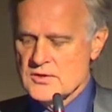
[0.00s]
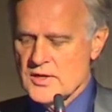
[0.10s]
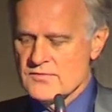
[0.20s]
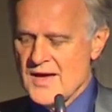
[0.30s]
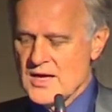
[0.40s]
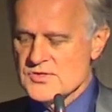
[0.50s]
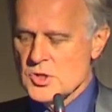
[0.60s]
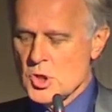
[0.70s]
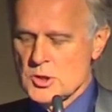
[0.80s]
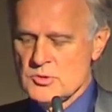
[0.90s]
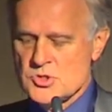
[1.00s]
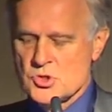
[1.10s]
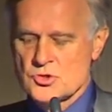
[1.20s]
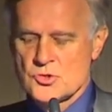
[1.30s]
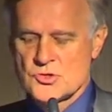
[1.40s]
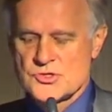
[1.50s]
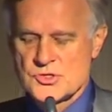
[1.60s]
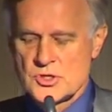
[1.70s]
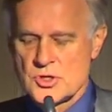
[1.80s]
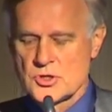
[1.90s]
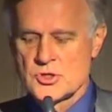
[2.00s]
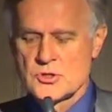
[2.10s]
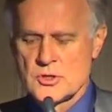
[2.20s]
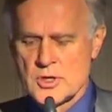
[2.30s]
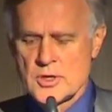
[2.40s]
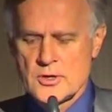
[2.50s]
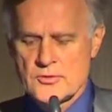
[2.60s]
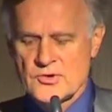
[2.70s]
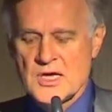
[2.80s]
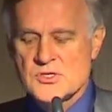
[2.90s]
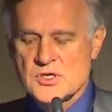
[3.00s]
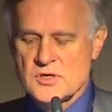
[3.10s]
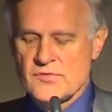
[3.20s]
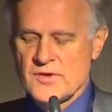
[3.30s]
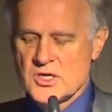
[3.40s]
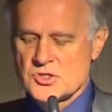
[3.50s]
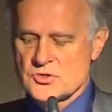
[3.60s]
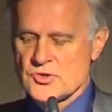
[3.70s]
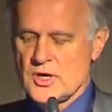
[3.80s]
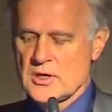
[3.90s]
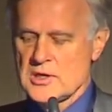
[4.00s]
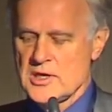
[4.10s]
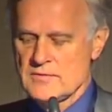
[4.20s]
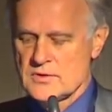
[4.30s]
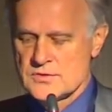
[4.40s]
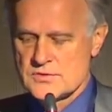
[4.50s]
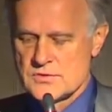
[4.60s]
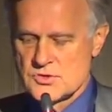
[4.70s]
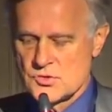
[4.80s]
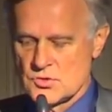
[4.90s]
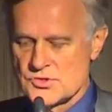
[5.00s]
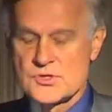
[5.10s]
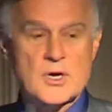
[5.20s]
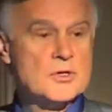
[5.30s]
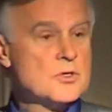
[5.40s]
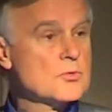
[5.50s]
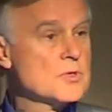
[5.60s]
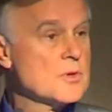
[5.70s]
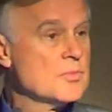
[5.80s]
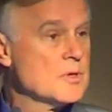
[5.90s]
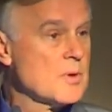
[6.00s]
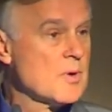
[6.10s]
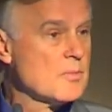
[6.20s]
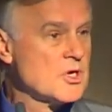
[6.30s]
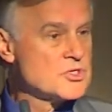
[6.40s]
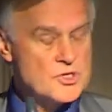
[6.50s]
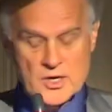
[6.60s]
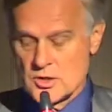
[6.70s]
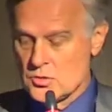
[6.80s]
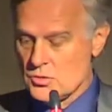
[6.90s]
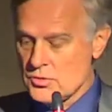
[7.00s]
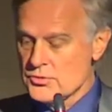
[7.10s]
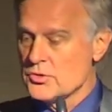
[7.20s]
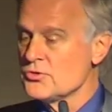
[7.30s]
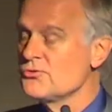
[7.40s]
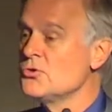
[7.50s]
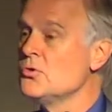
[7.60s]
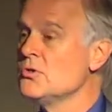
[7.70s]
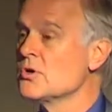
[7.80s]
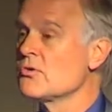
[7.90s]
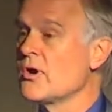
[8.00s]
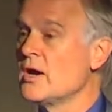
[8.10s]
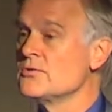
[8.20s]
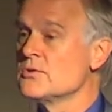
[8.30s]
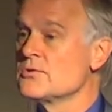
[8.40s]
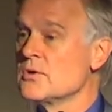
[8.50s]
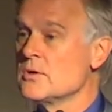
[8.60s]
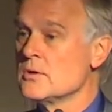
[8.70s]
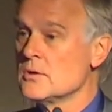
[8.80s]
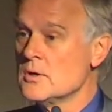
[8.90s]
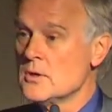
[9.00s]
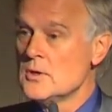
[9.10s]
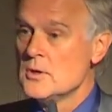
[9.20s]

that advanced economies should consider raising inflation target levels. This all started with a paper by Blanchard and co-authors during the crisis in